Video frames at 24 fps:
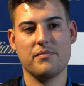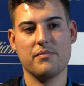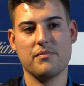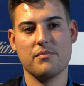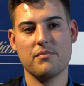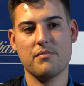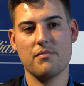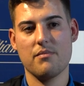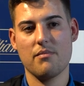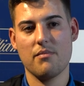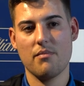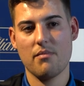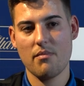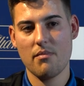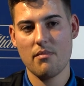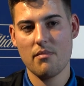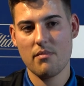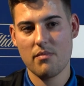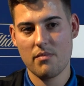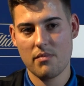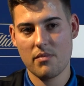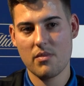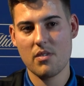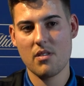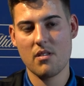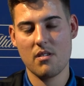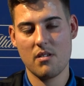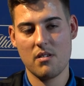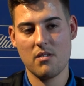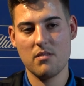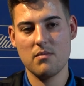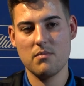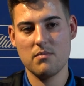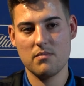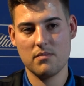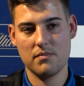Peter, right next, someone
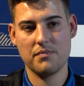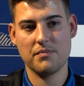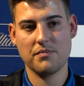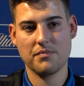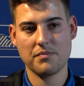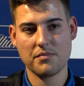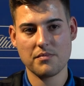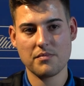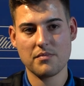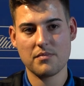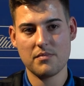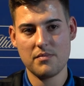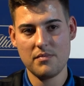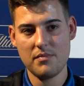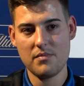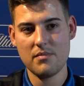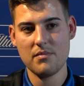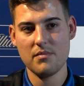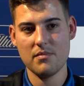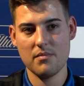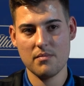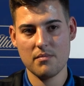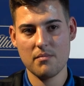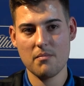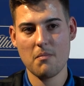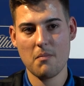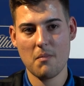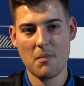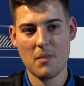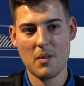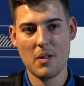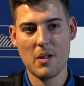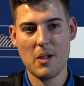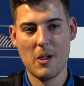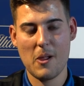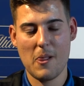that you've had previous win on a
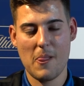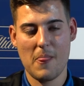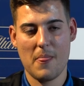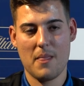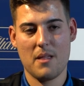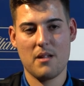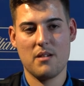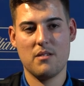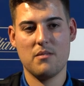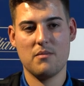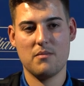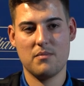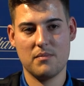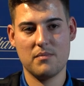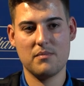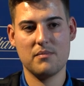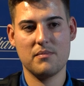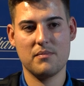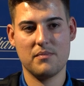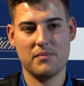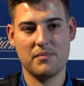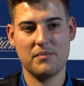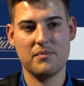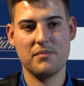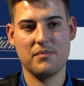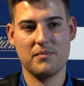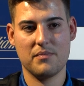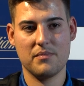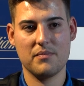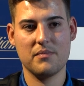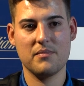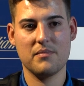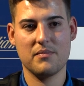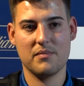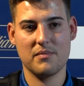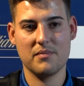big stage, pushed him to the
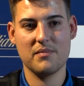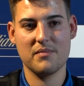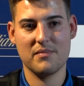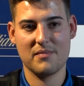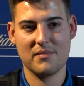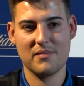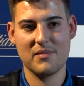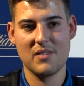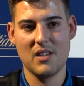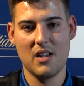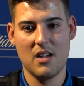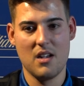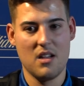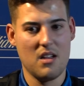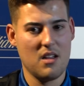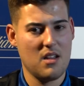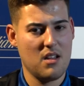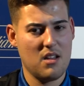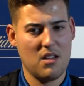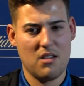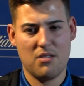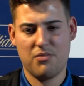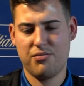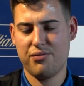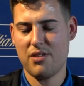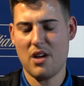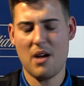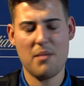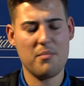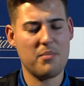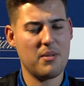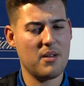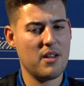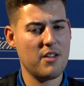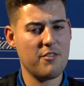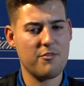limit, looking forward to another go at it.
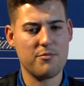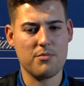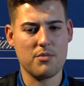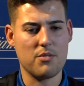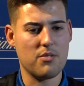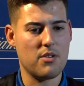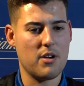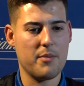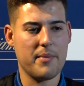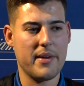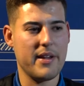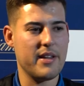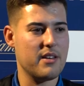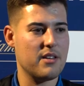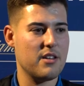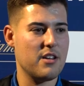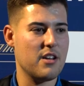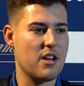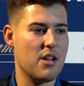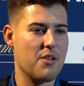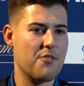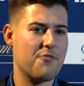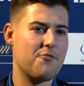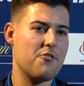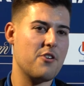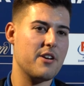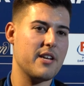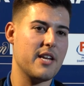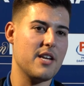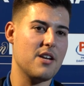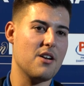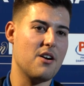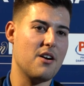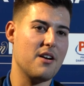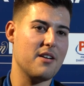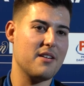Unbelievable. I mean, you know, Friday
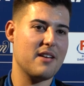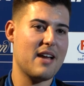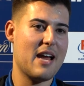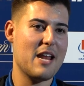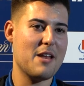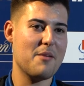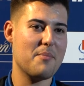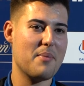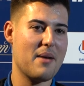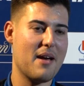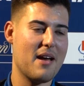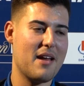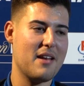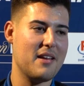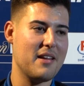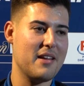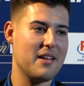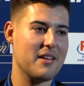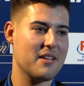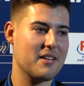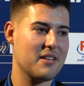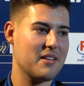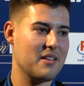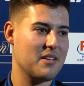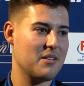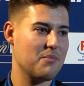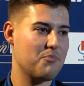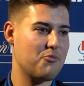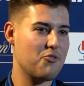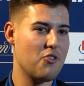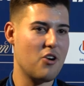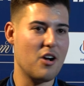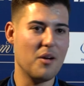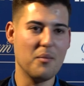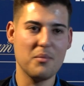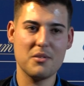night, Ali Pally,
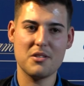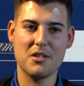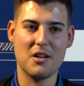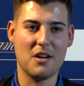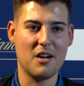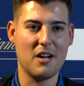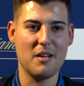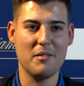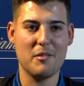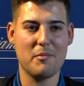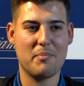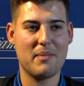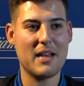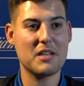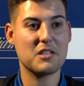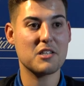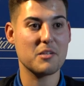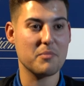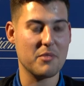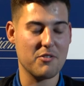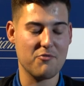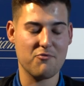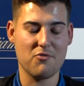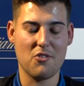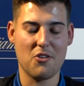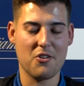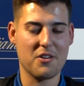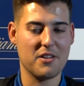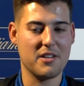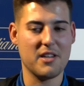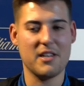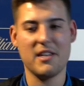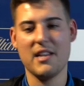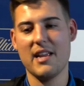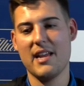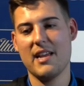prime time, the place is going to be rocking
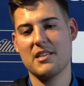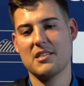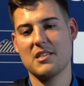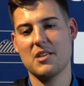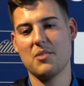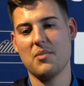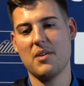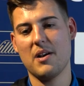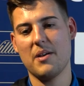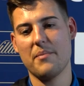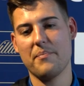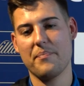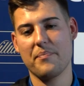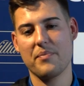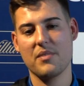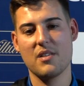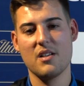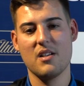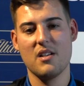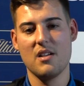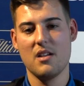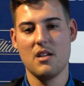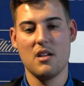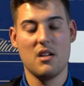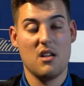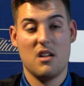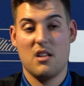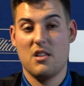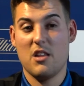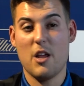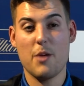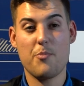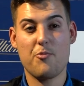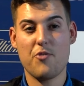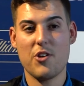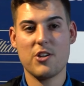in there, so
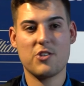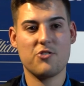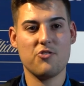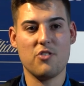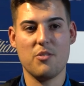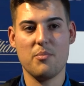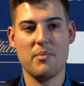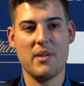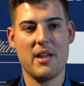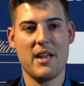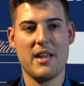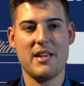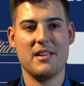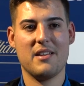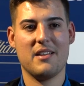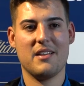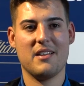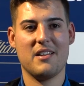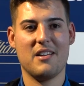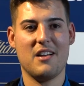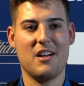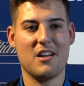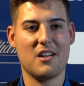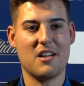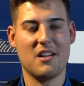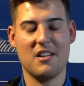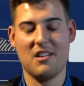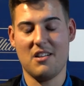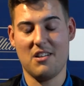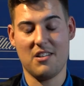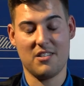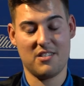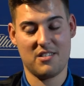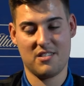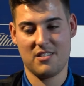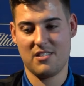no pressure on me.
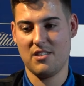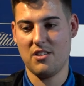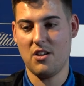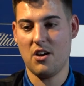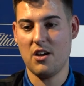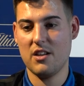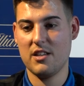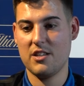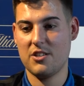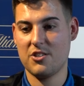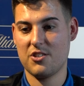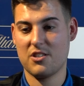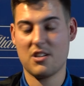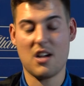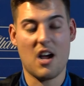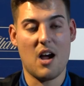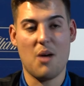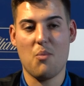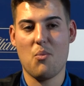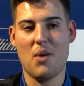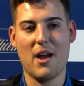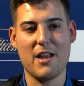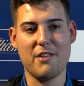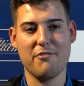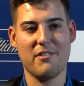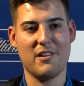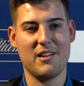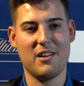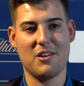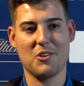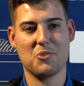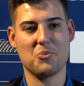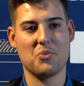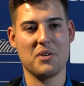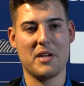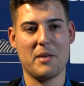I just can't wait, really. I
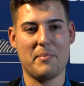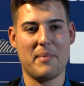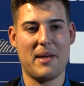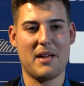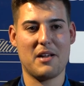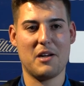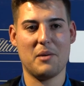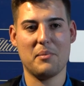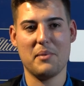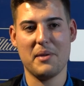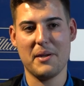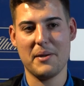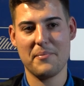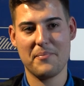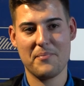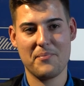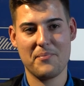just want to get back up there.